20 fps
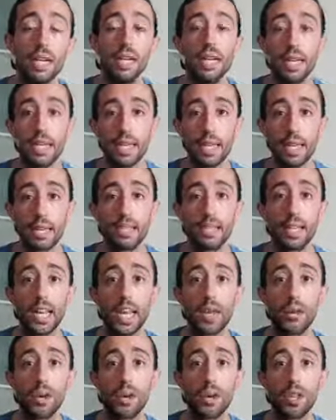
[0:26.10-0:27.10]
Yesterday
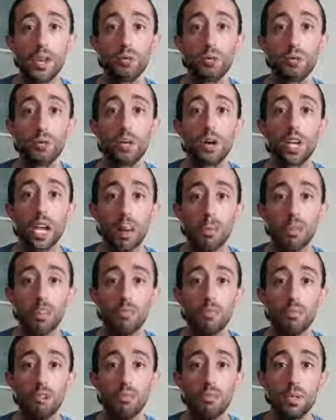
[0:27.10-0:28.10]
we went through a couple of
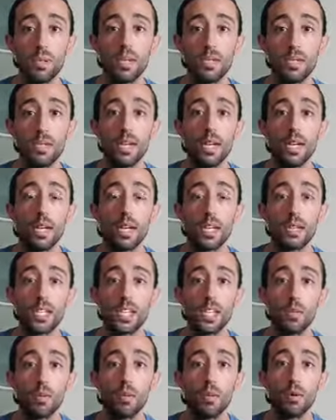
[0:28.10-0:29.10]
movements. These
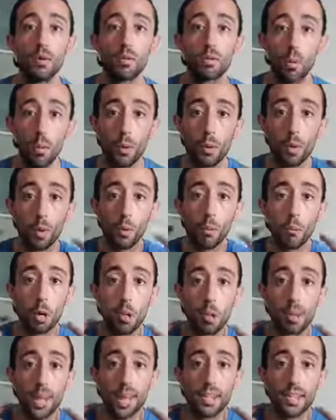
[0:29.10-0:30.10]
were what we call
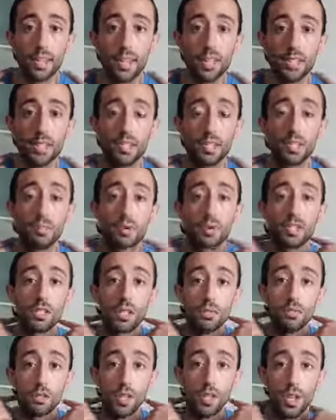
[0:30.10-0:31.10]
mobilizations, especially
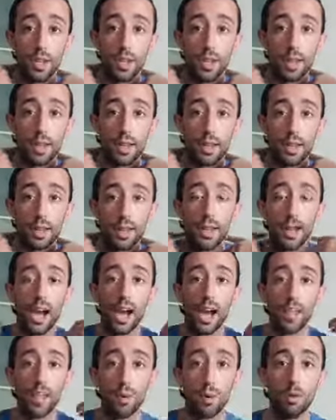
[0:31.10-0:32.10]
for the neck, and
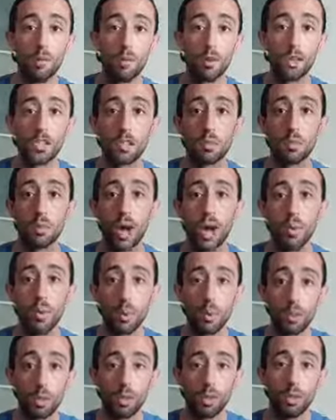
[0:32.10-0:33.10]
then one for the spine. We'll
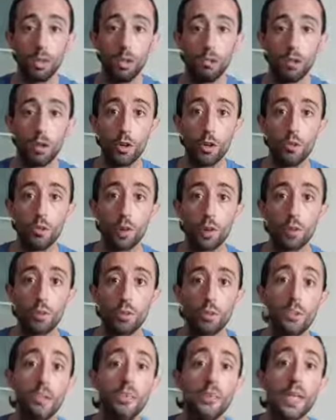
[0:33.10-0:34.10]
be using a foam roll.
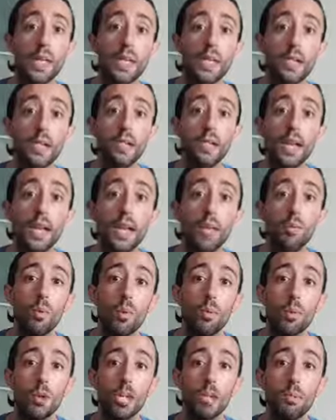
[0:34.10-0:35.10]
Today what we're
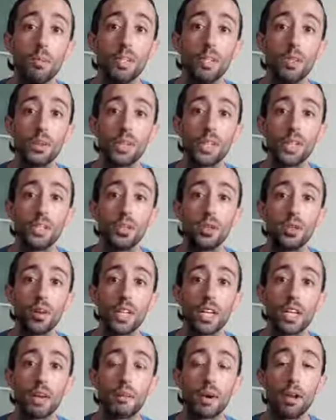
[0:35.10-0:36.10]
going to be doing is talking
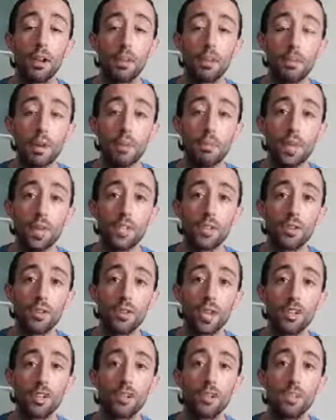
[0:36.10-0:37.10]
about three main
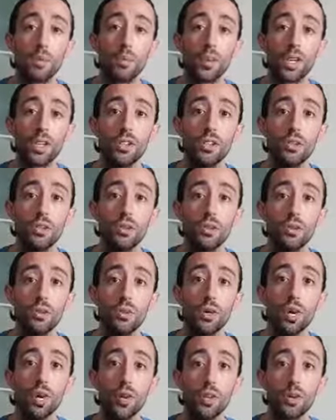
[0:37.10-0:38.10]
stretches that we can do,
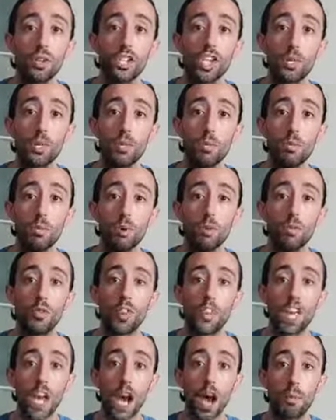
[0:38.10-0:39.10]
which are going to be more for
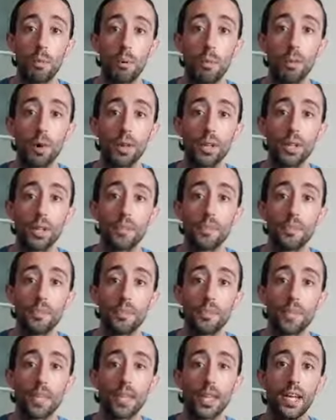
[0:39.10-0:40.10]
the upper body.
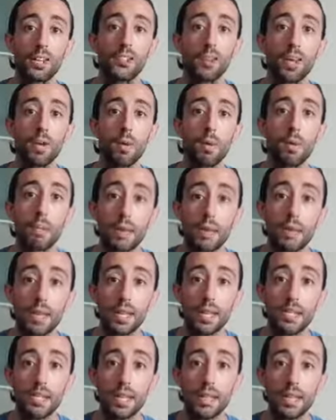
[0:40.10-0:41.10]
Now generally when people are
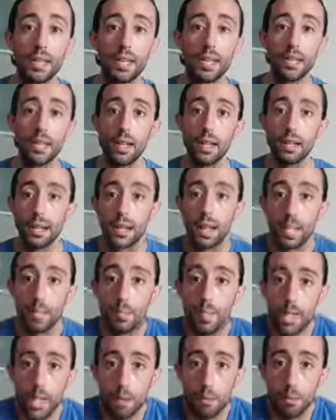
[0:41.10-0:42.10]
sitting, they're going to be
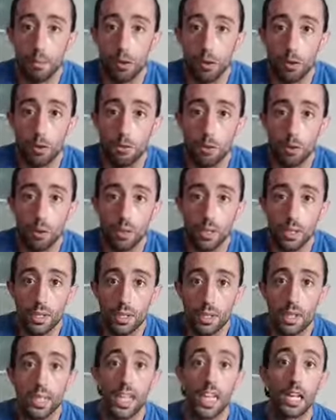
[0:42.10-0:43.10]
coming more forward and
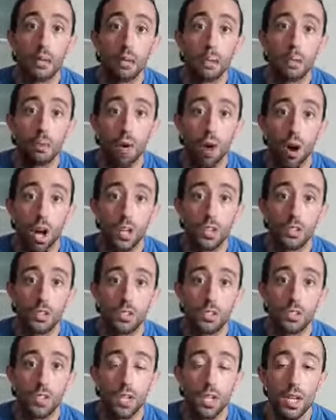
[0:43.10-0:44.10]
they're going to be more hunched.
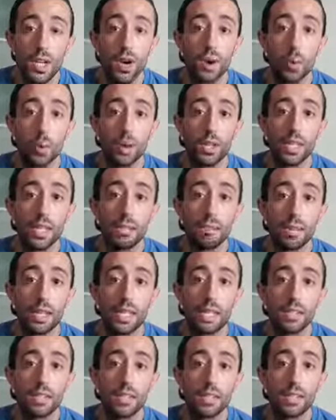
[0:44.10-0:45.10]
What this means is
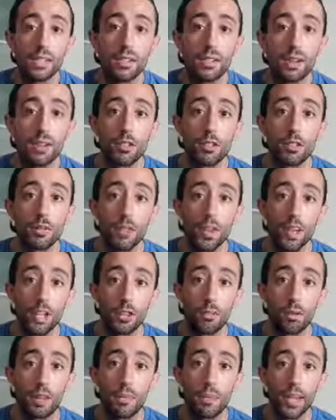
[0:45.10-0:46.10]
going to start to affect
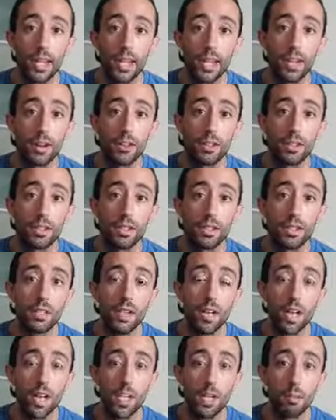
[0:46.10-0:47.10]
three main areas.
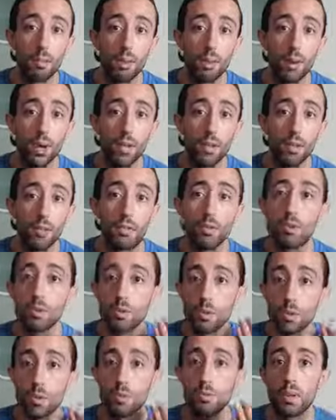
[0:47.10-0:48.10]
Number one, of course we
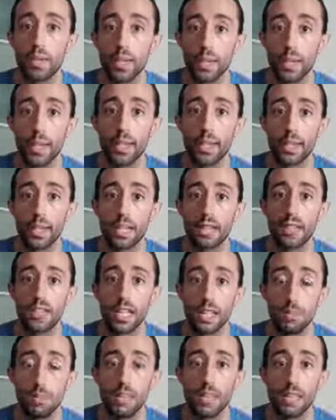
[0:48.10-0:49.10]
talked about the neck yesterday,
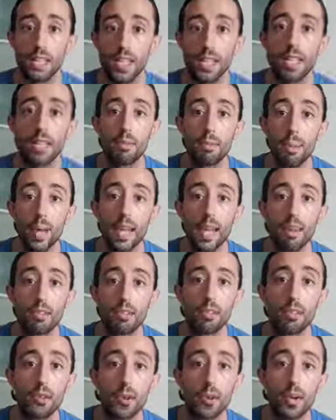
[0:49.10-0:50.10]
but today the main areas we're
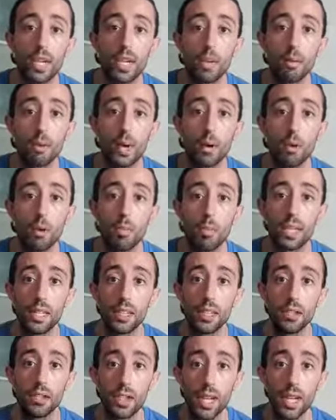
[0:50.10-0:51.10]
talking about will be the
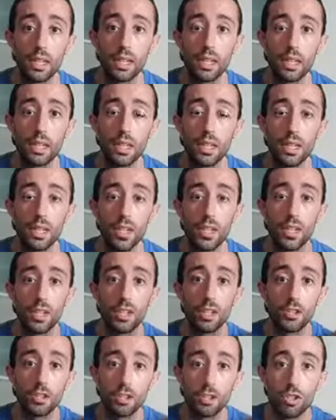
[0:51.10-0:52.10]
chest,
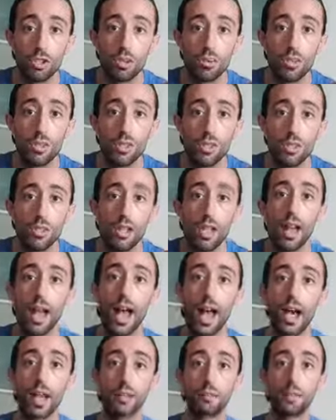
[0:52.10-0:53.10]
the shoulders,
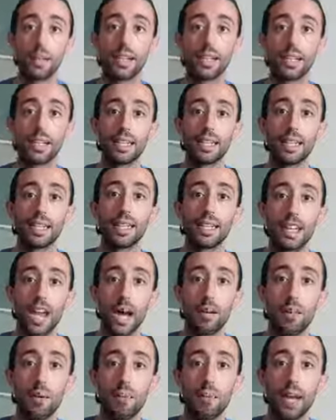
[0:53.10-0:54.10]
and affecting the
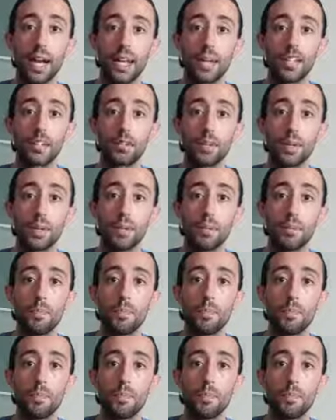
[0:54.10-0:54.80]
upper back as well.